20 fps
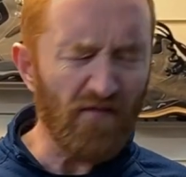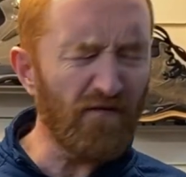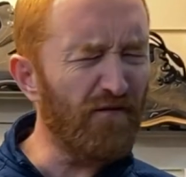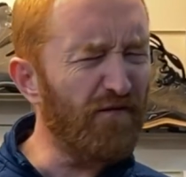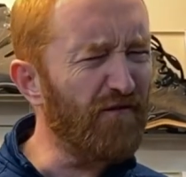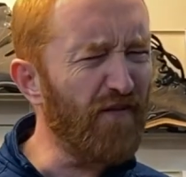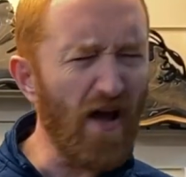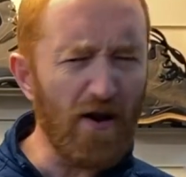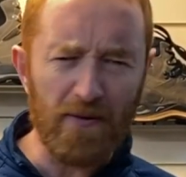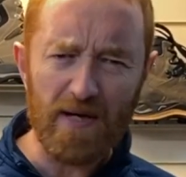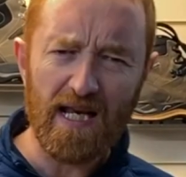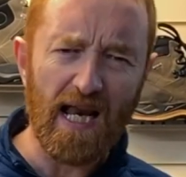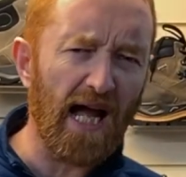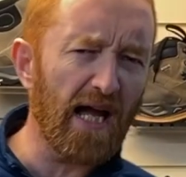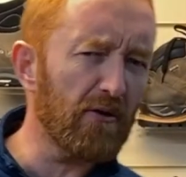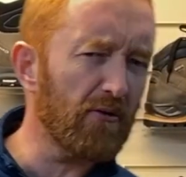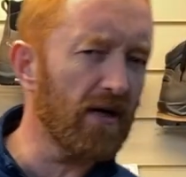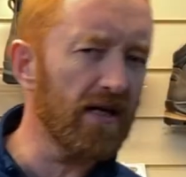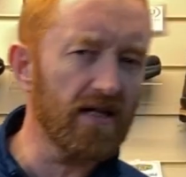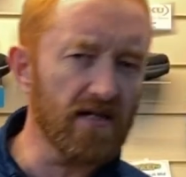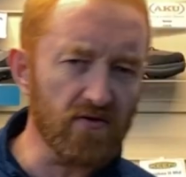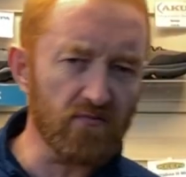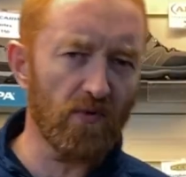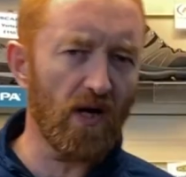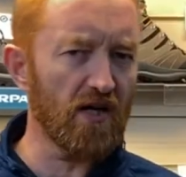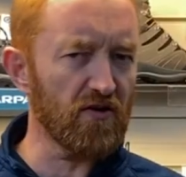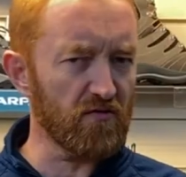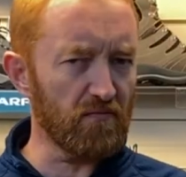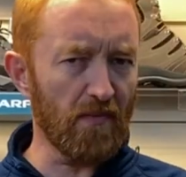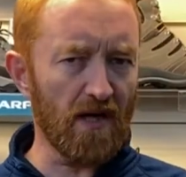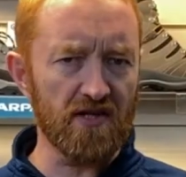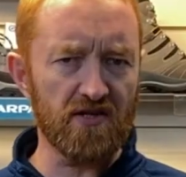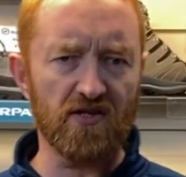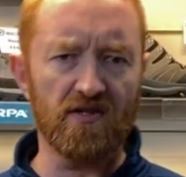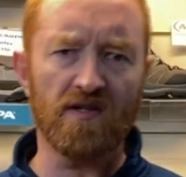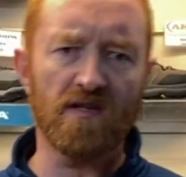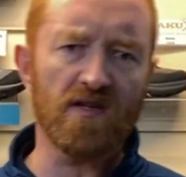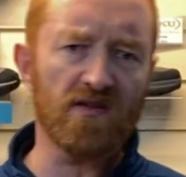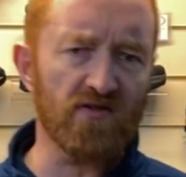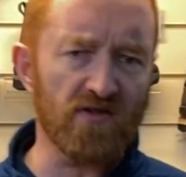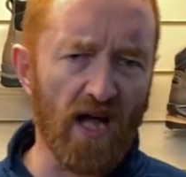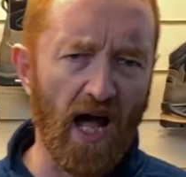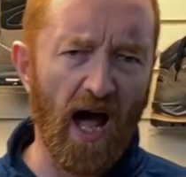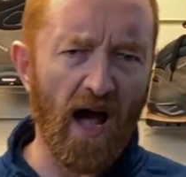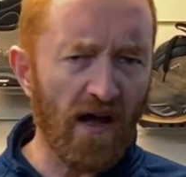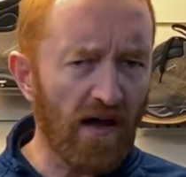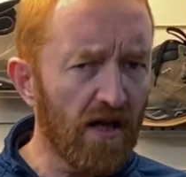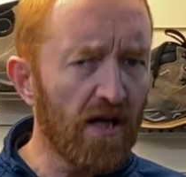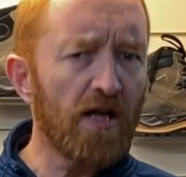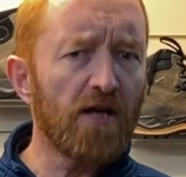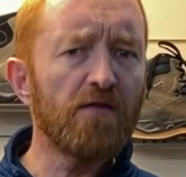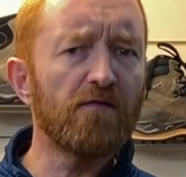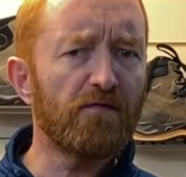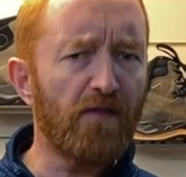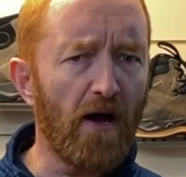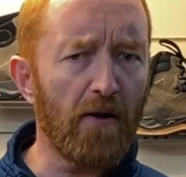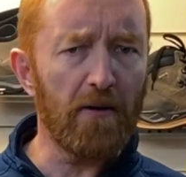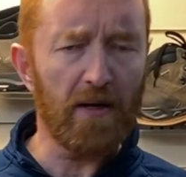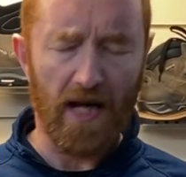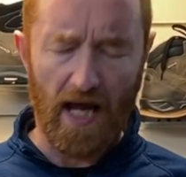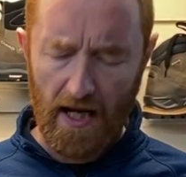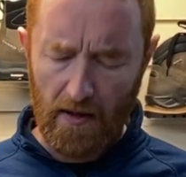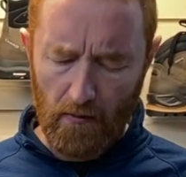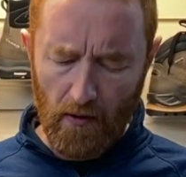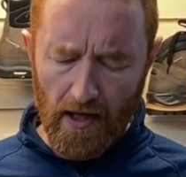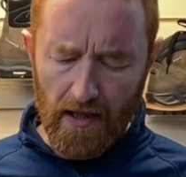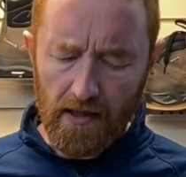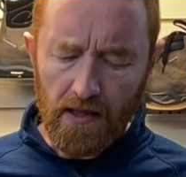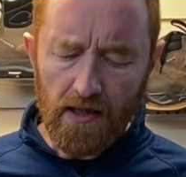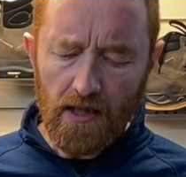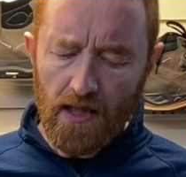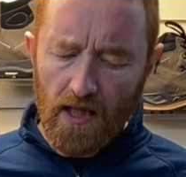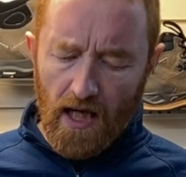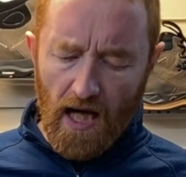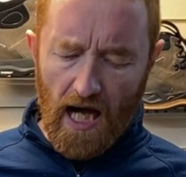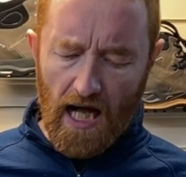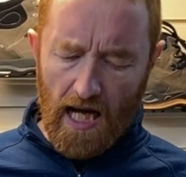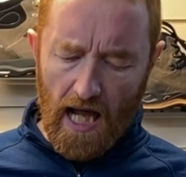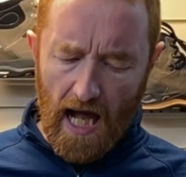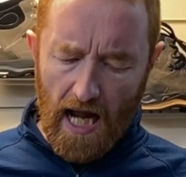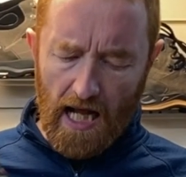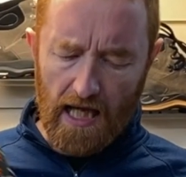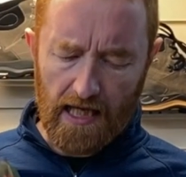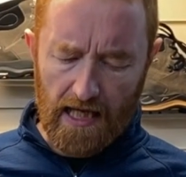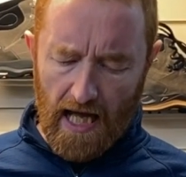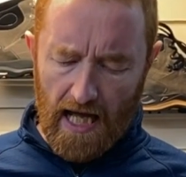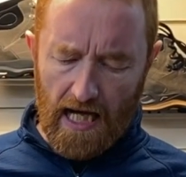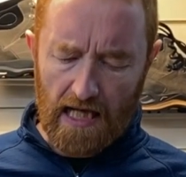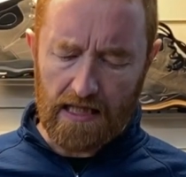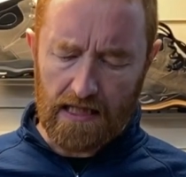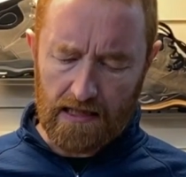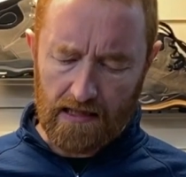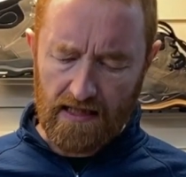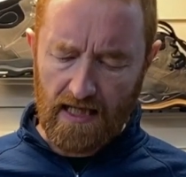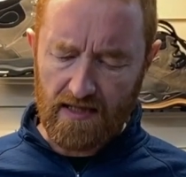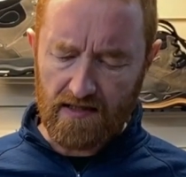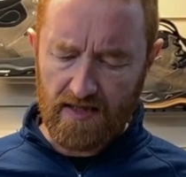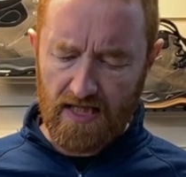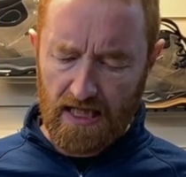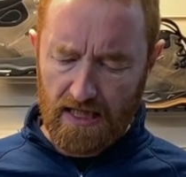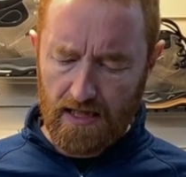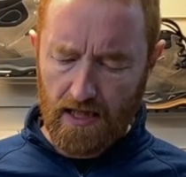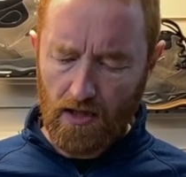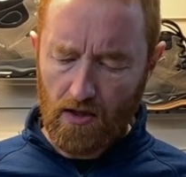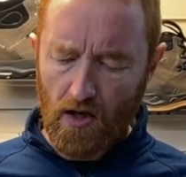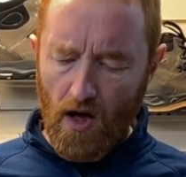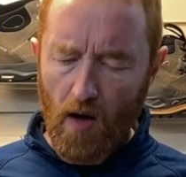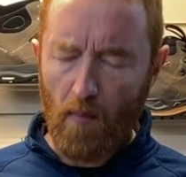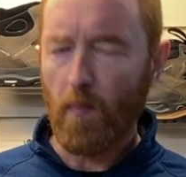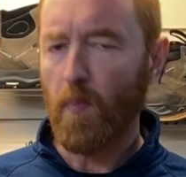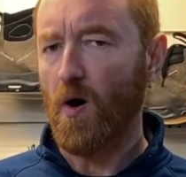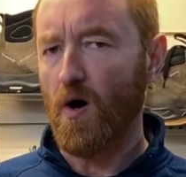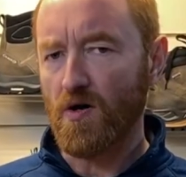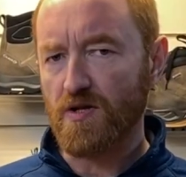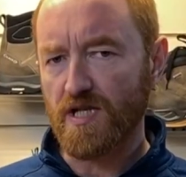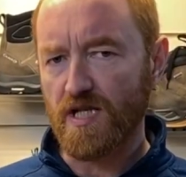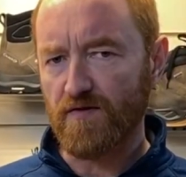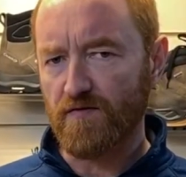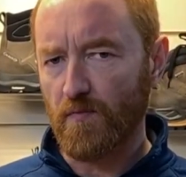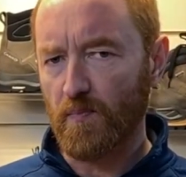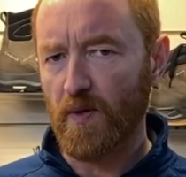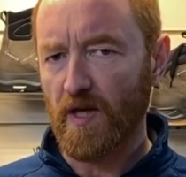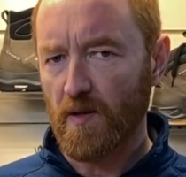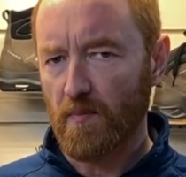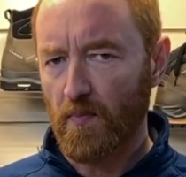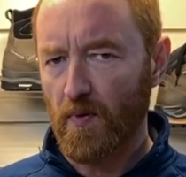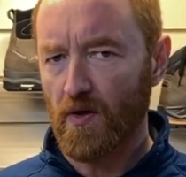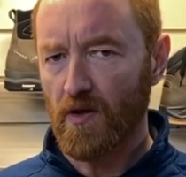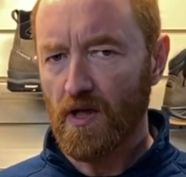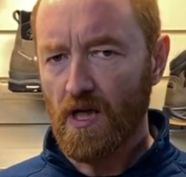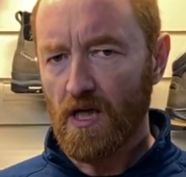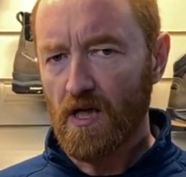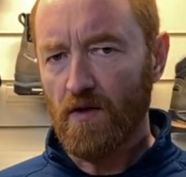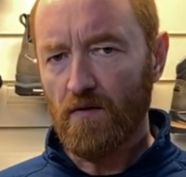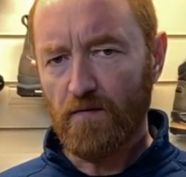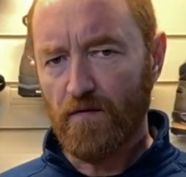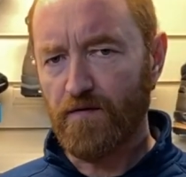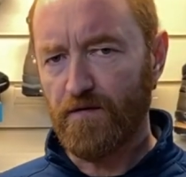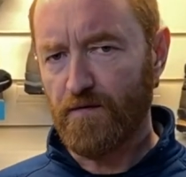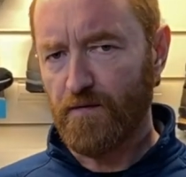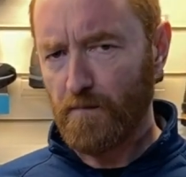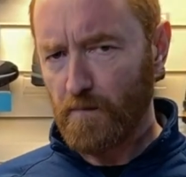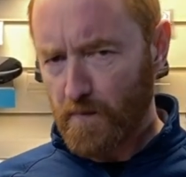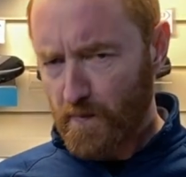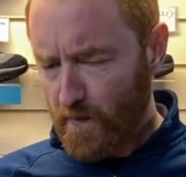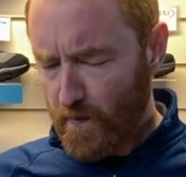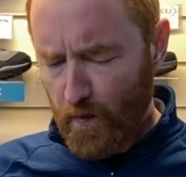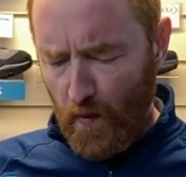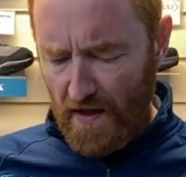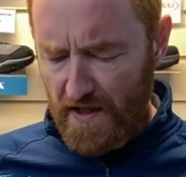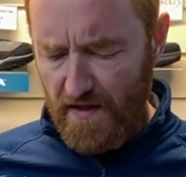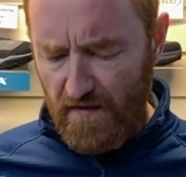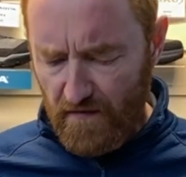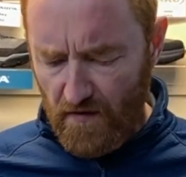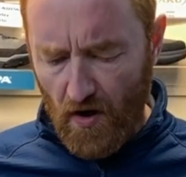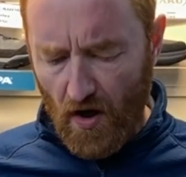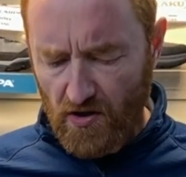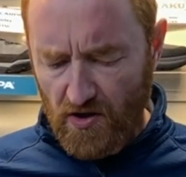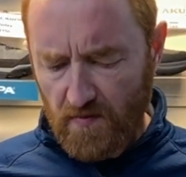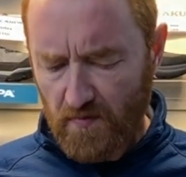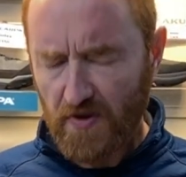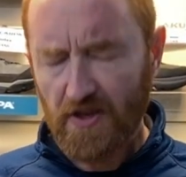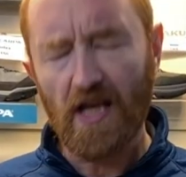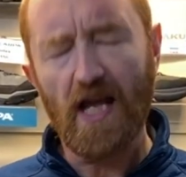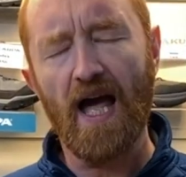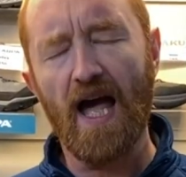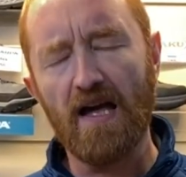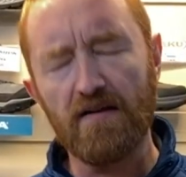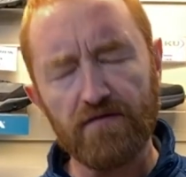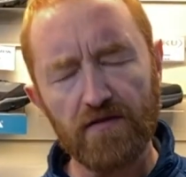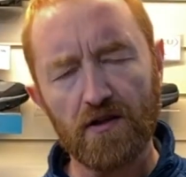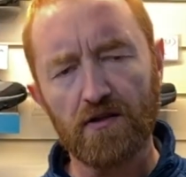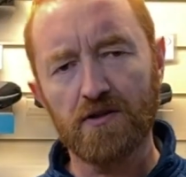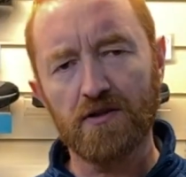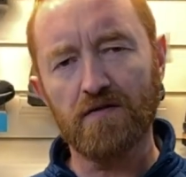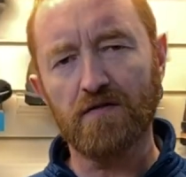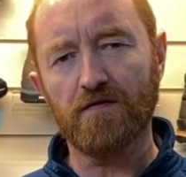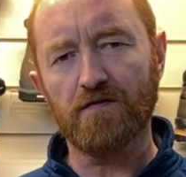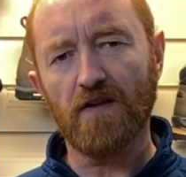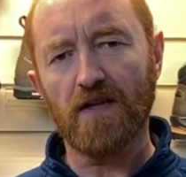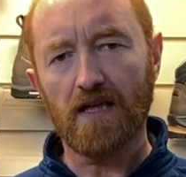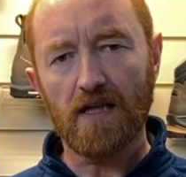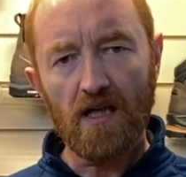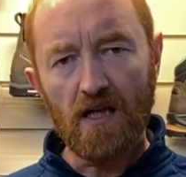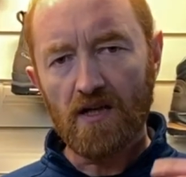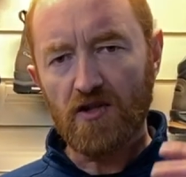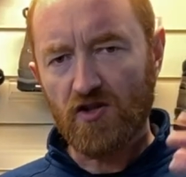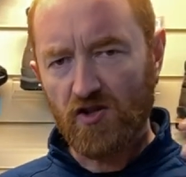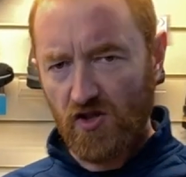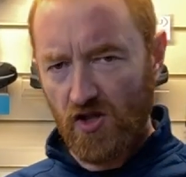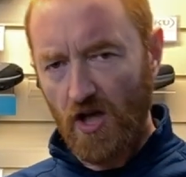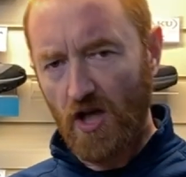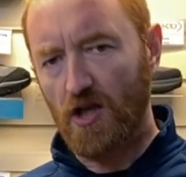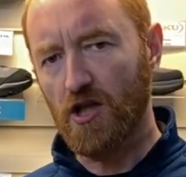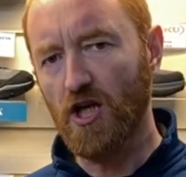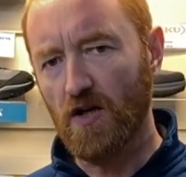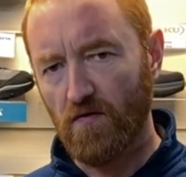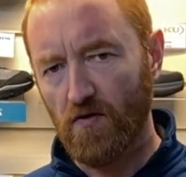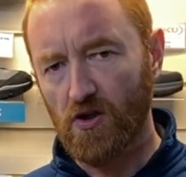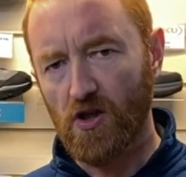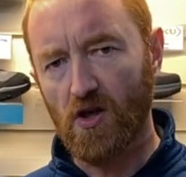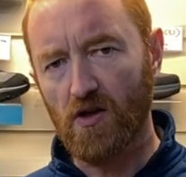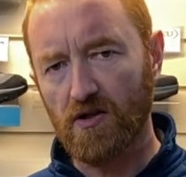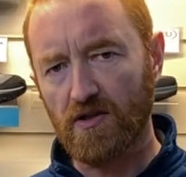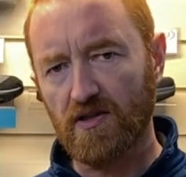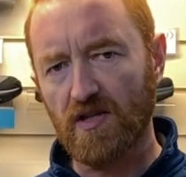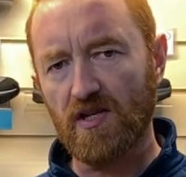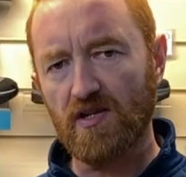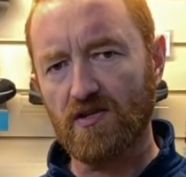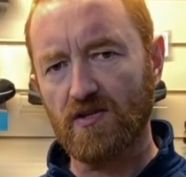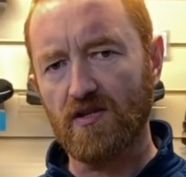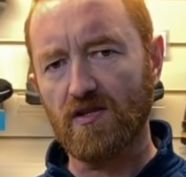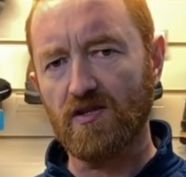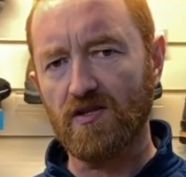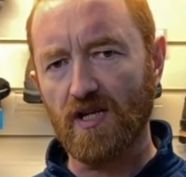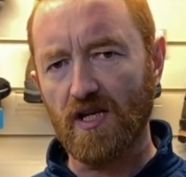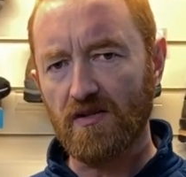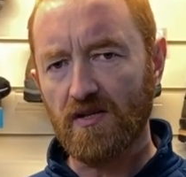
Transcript: Very lightweight as well, as I mentioned at the start, very lightweight, and again I think that ticks a lot of boxes for people. When you've got something heavy on your feet, certainly over longer distances,